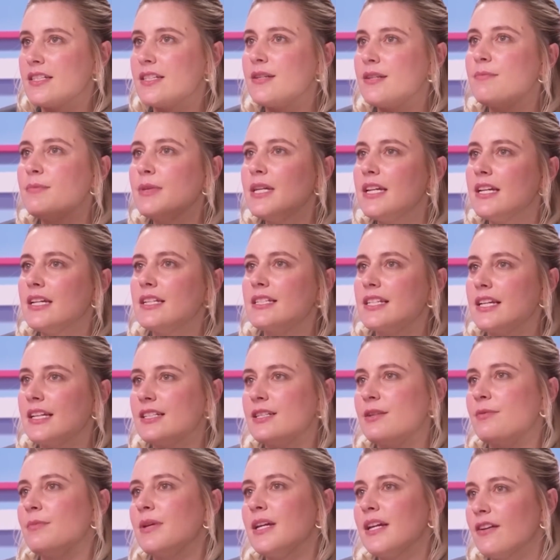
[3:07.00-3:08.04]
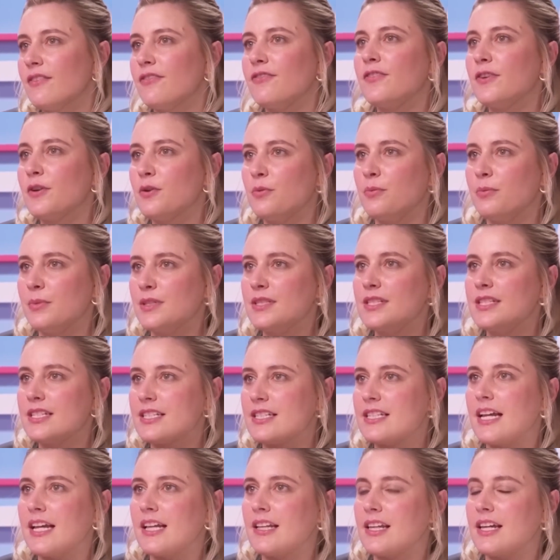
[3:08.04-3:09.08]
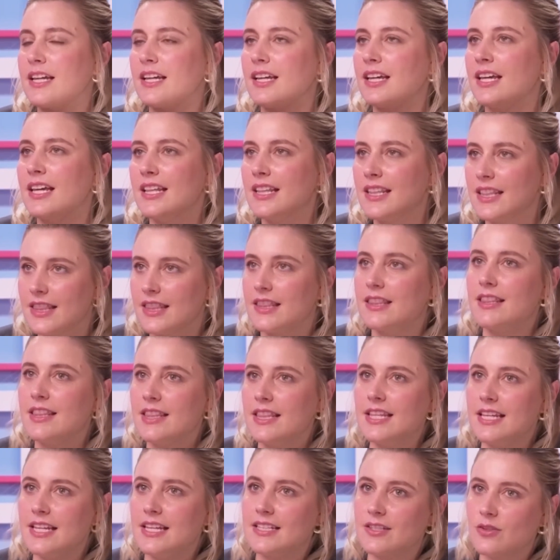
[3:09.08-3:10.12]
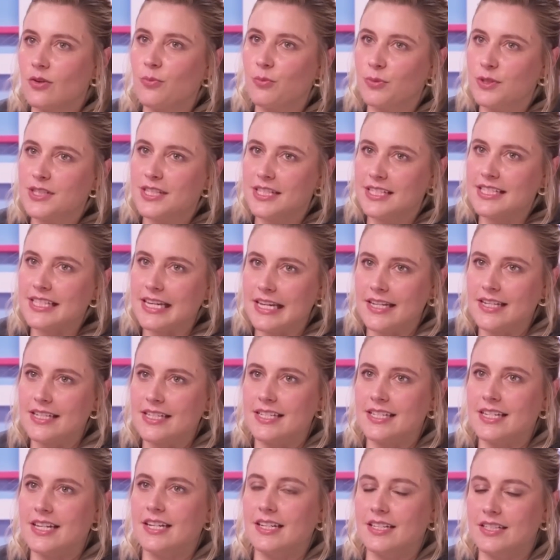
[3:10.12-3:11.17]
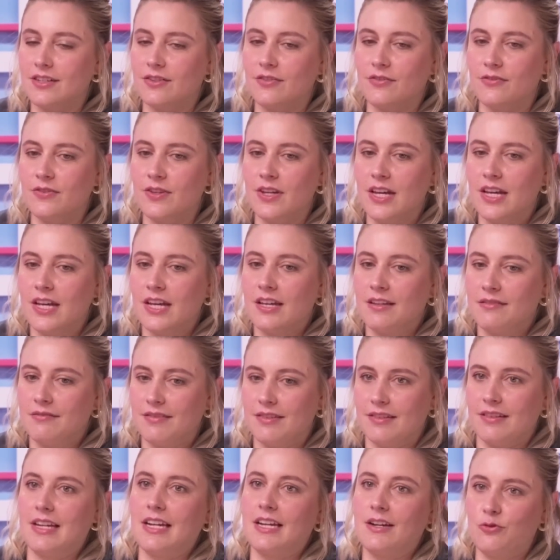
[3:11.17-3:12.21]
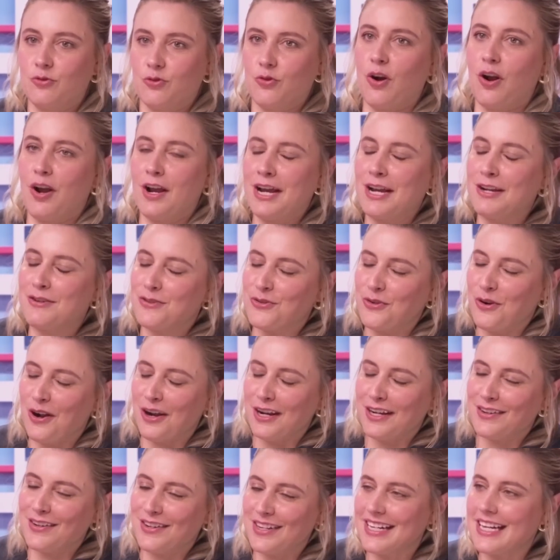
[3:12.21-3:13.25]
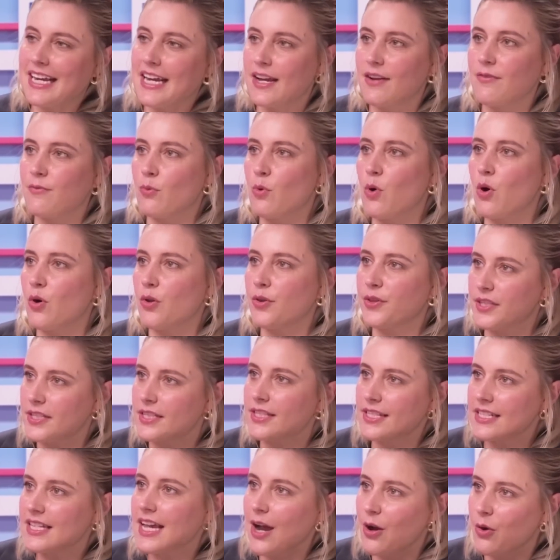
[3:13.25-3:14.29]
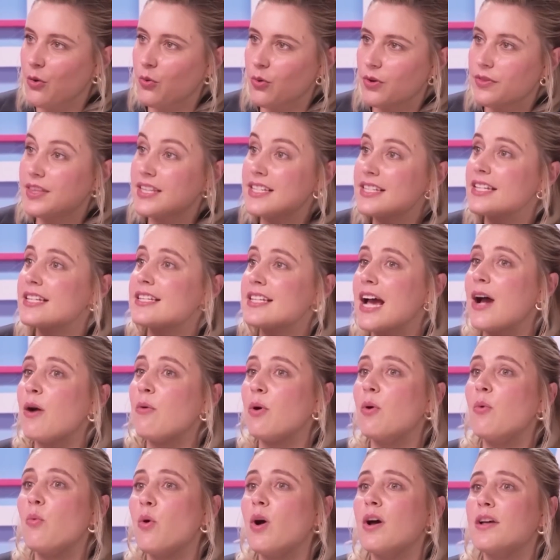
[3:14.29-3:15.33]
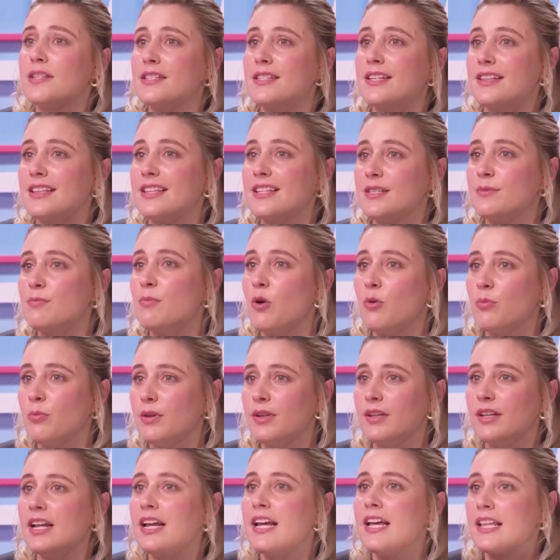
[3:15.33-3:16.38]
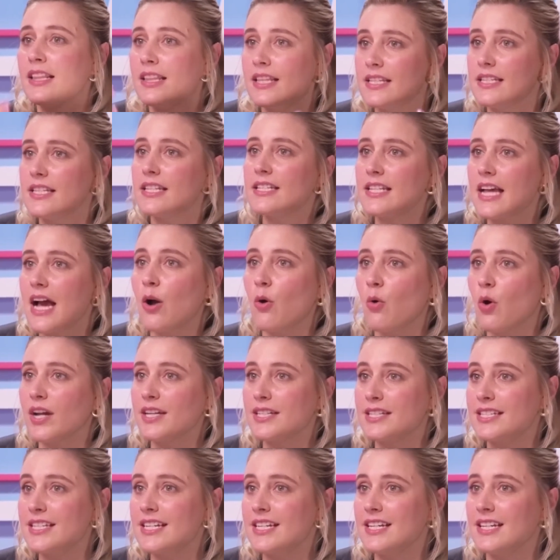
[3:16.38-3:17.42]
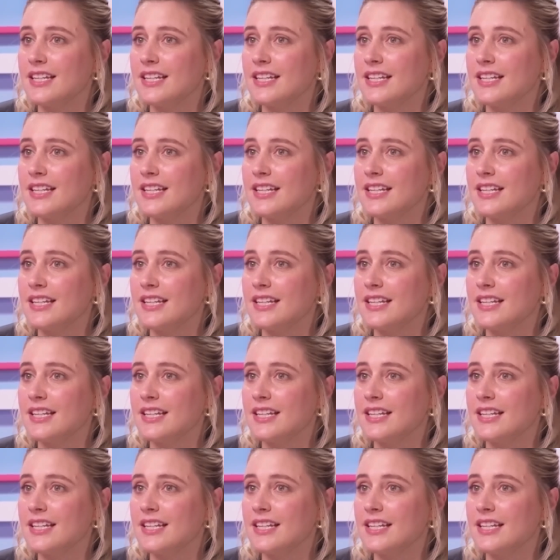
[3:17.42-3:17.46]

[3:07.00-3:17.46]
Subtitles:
to me, it's like to make a film is to say, like, it's almost this instinct of like drawing on a cave wall. This is how it was at this moment. This is how I see